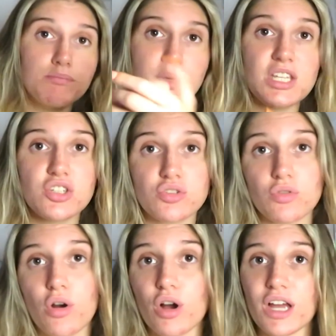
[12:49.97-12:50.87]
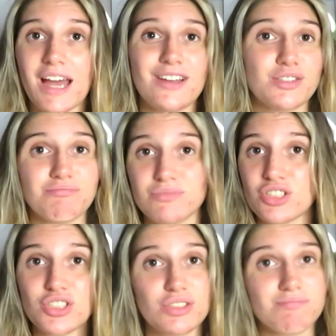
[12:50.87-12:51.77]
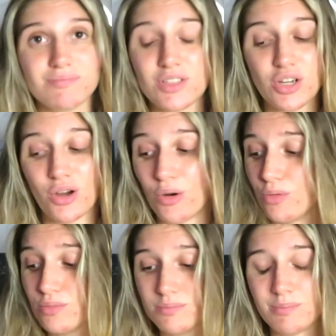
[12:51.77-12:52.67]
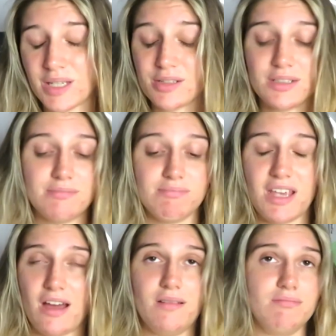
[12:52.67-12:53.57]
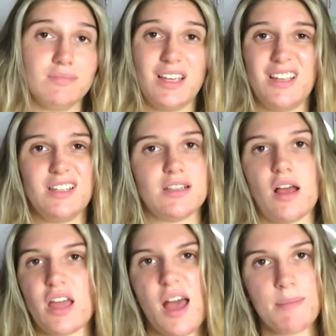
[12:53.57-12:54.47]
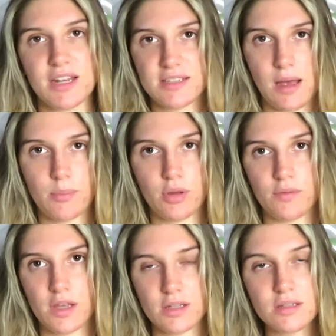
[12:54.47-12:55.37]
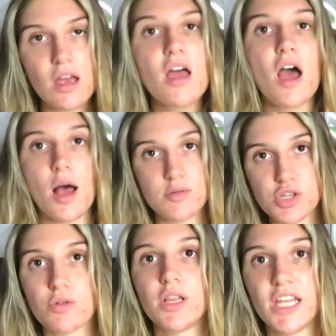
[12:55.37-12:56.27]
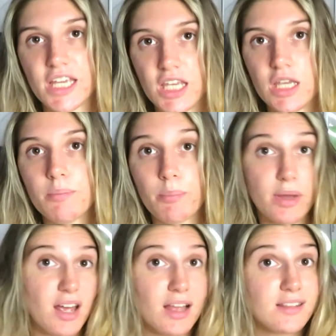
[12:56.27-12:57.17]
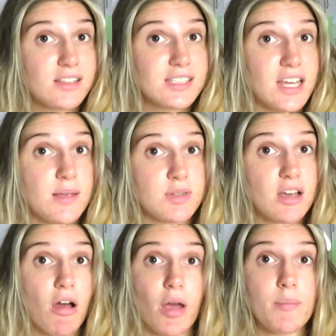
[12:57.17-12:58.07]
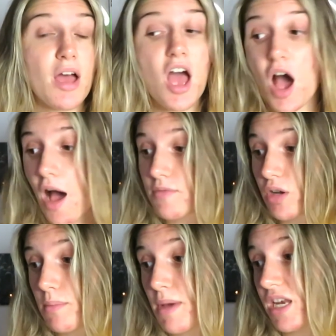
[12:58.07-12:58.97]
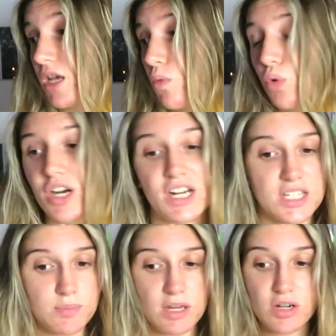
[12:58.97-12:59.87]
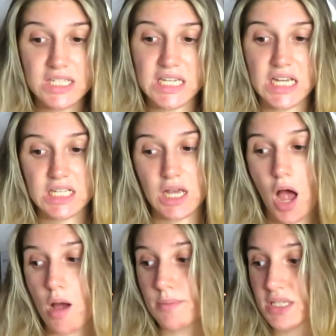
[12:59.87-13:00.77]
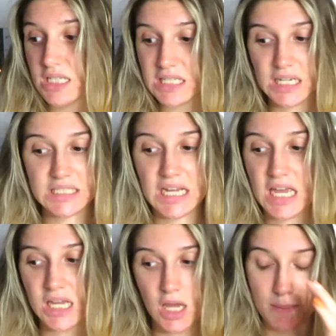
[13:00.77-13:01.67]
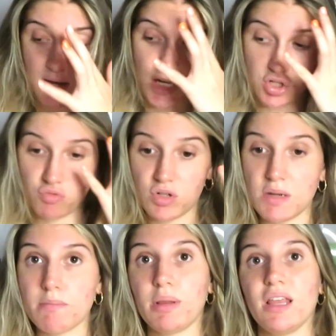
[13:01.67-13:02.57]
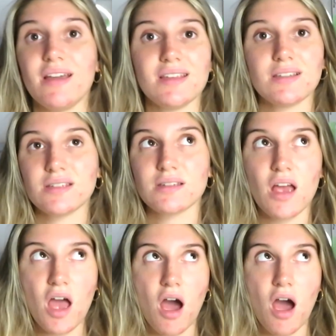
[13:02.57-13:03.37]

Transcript: be strong and just go because yeah it's like I'm an example of this I'm so unlucky but at the same time I've done many work experiences I'm studying in my dream place